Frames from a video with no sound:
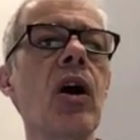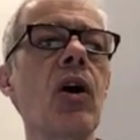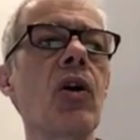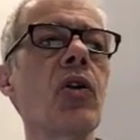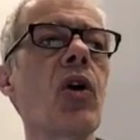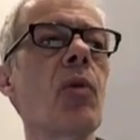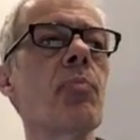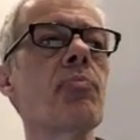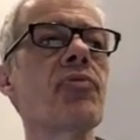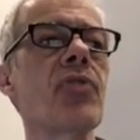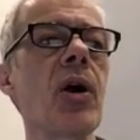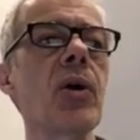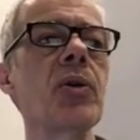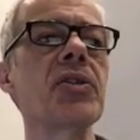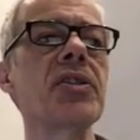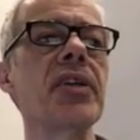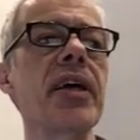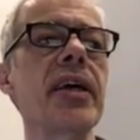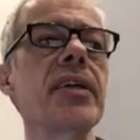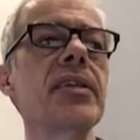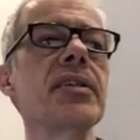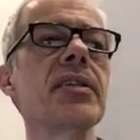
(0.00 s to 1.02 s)
are not
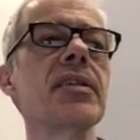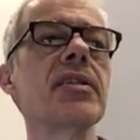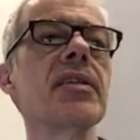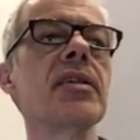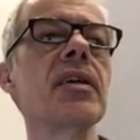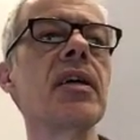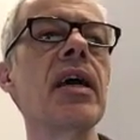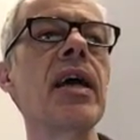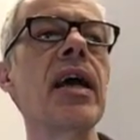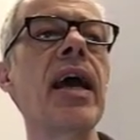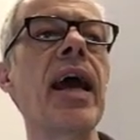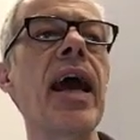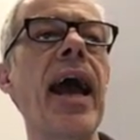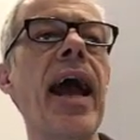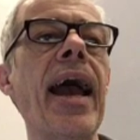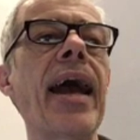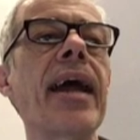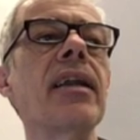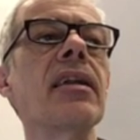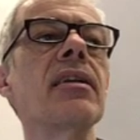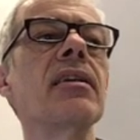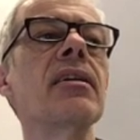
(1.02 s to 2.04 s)
processed
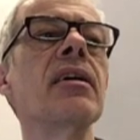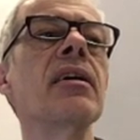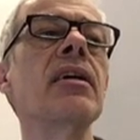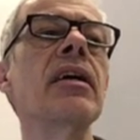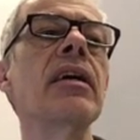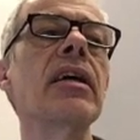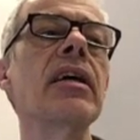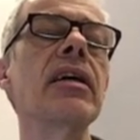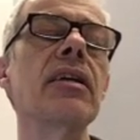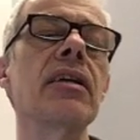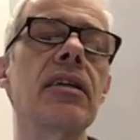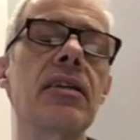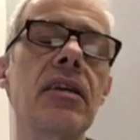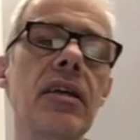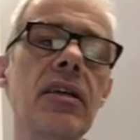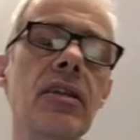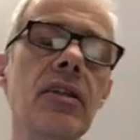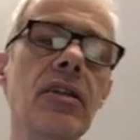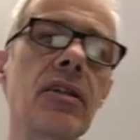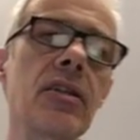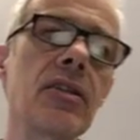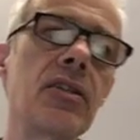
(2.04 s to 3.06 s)
and
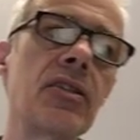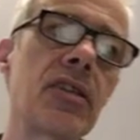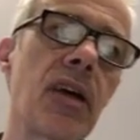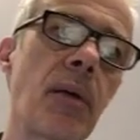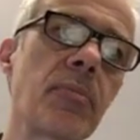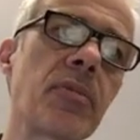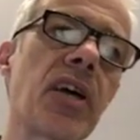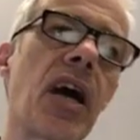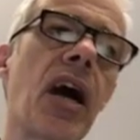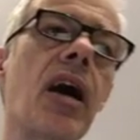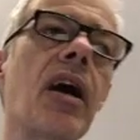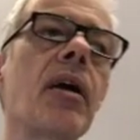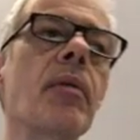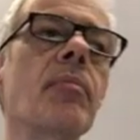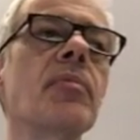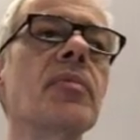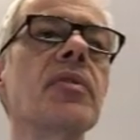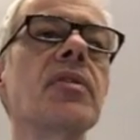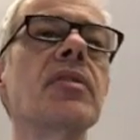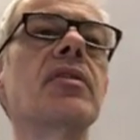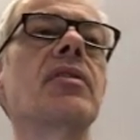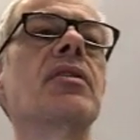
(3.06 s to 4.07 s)

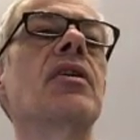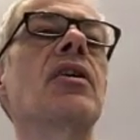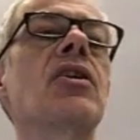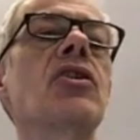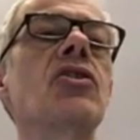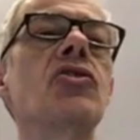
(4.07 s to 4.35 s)
sometimes